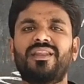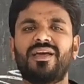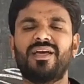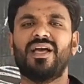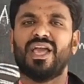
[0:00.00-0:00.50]

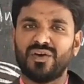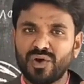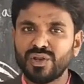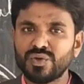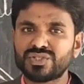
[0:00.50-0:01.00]
on?
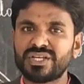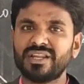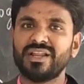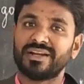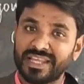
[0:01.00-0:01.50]

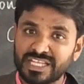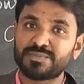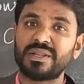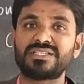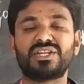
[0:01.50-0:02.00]
Evolution
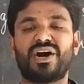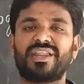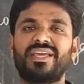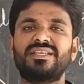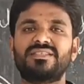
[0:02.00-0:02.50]
takes place in
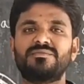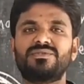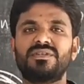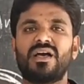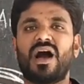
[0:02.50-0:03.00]

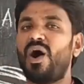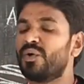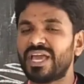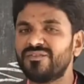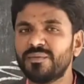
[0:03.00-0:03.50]
organisms. How
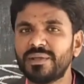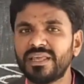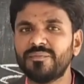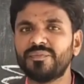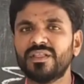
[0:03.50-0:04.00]
can we
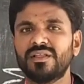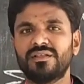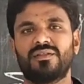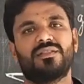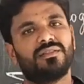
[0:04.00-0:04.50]
believe?
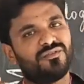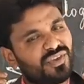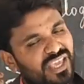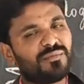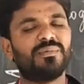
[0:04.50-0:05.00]

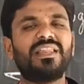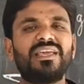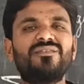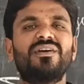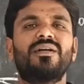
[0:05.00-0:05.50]
We can
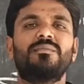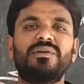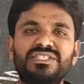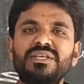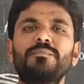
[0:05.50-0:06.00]
believe
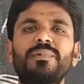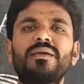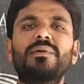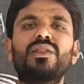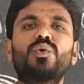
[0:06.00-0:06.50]

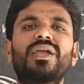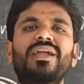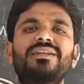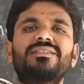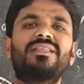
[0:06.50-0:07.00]
simply by
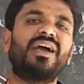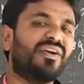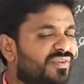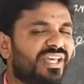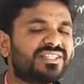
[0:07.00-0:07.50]
looking at the
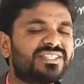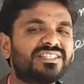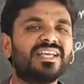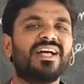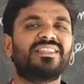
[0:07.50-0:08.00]

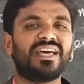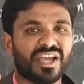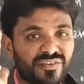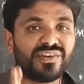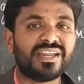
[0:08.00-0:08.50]
evidences. The
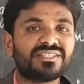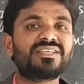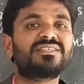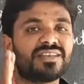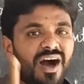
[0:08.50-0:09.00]

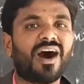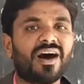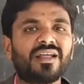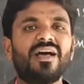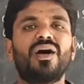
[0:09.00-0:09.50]
evidences
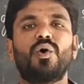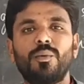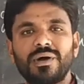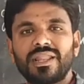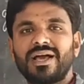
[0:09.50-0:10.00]
are
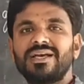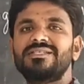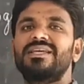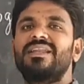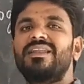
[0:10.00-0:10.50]

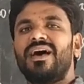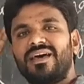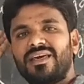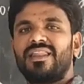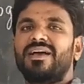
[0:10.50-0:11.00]
homologous and
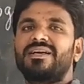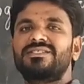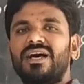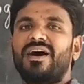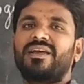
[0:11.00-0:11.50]

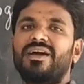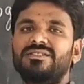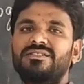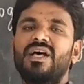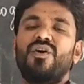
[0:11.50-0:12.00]
analogous
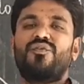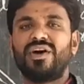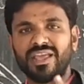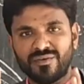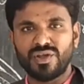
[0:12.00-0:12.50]
organs.
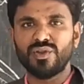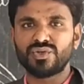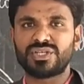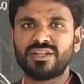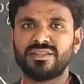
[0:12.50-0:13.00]
For
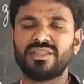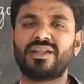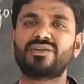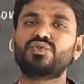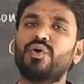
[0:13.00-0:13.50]
evolution,
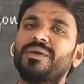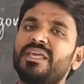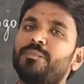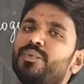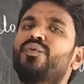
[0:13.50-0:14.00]
there are so
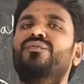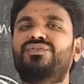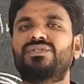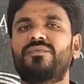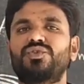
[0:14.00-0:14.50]
many
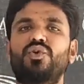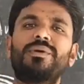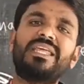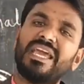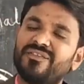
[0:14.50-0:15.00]
proofs, so
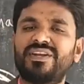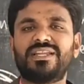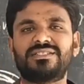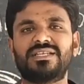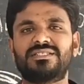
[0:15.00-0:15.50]
many
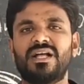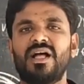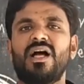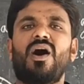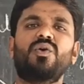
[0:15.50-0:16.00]
evidences.
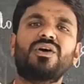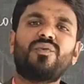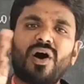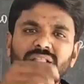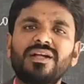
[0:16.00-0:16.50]
Out
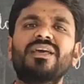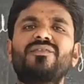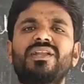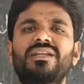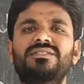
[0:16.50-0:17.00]
of all that
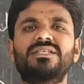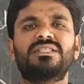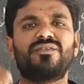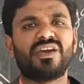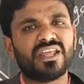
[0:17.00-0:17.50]
evidences,
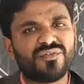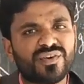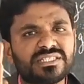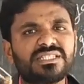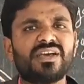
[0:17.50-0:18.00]
the very
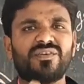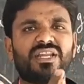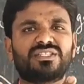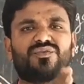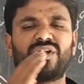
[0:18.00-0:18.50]
first
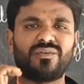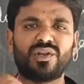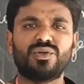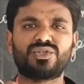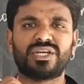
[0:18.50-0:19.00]
evidence for
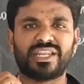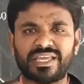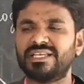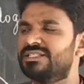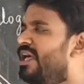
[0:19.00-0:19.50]
evolution
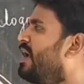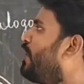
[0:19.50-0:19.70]
is